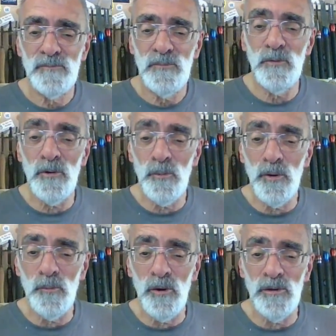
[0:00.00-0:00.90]
you got a
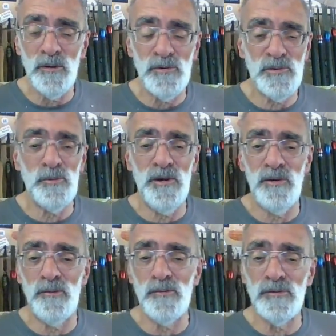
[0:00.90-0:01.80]
Oneway, nice one,
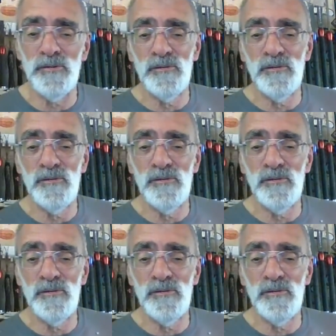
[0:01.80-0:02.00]
Harold.